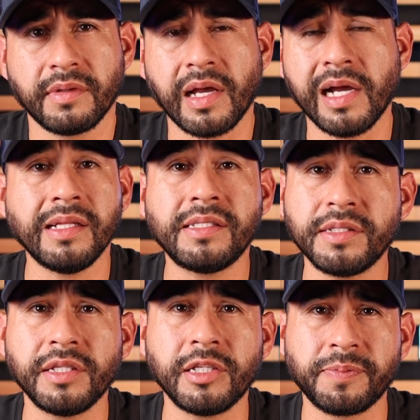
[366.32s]
I
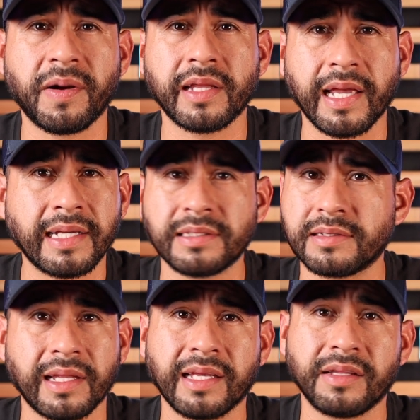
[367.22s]
listened to this podcast
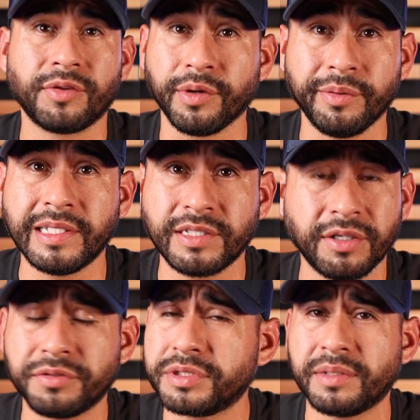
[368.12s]
like 3 weeks
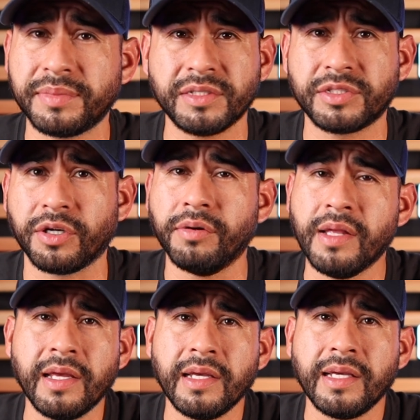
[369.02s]
ago or something, so
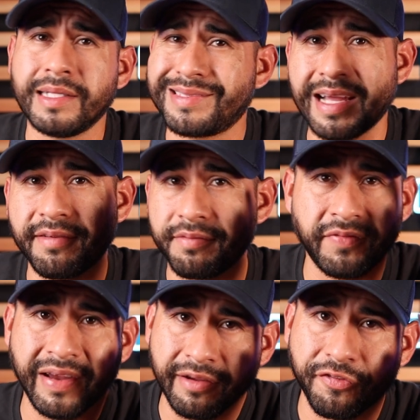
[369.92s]
it's not
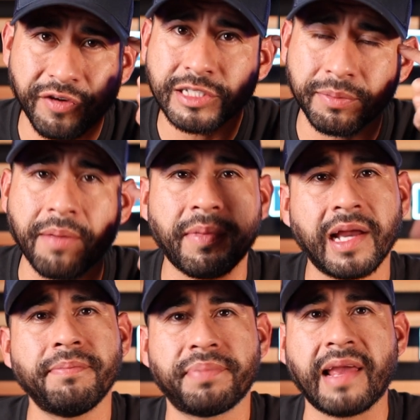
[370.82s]
very fresh in my
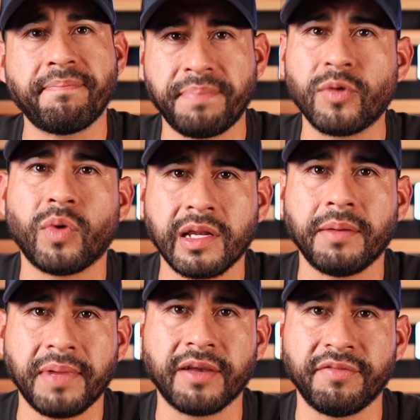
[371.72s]
mind, but I've been wanting
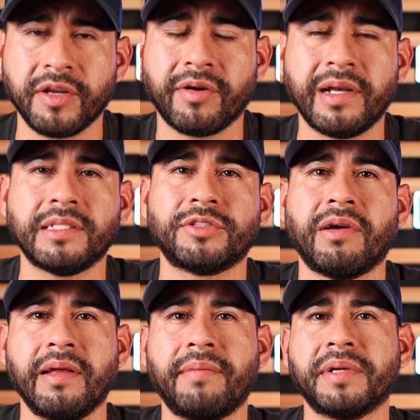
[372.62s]
to make a video on it.
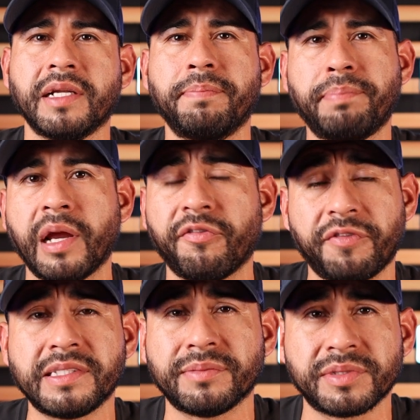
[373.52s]
So I'm going to
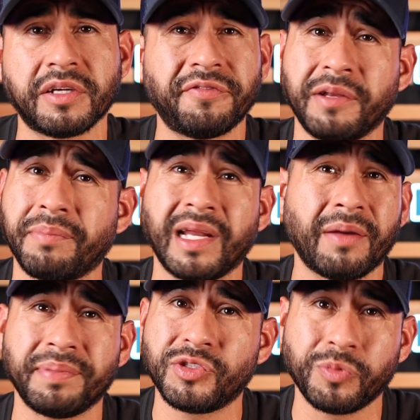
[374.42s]
paraphrase some stuff, and it might
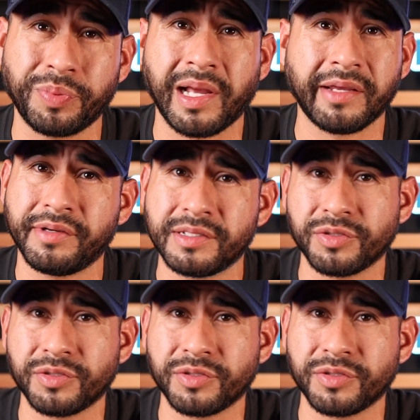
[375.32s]
not be super accurate.